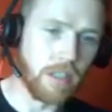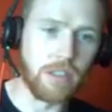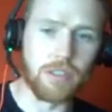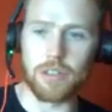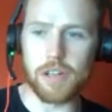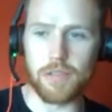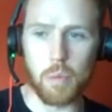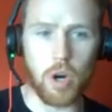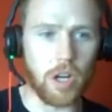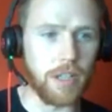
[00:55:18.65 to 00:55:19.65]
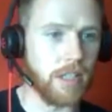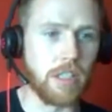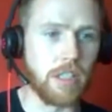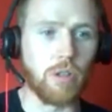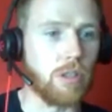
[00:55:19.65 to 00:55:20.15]
serving why
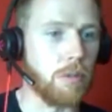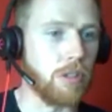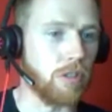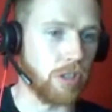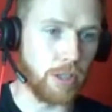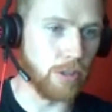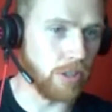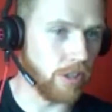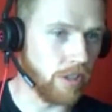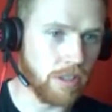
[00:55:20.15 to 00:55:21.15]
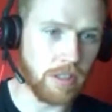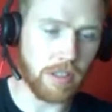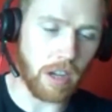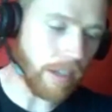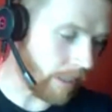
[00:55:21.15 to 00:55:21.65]
customers or users,
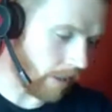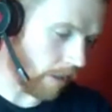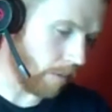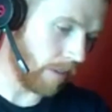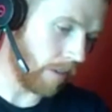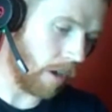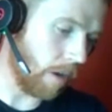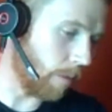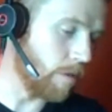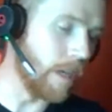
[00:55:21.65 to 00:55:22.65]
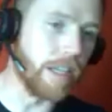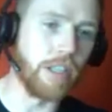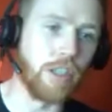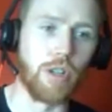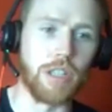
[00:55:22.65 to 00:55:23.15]
I think I would I would really
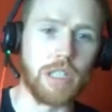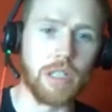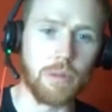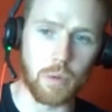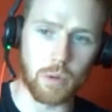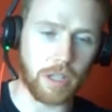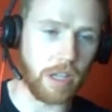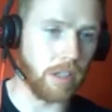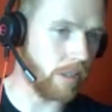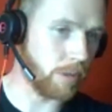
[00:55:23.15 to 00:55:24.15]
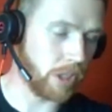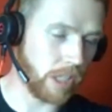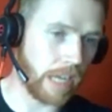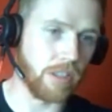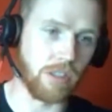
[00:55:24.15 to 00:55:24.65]
enjoy working on these
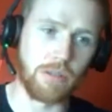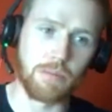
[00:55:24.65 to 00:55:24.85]
challenges.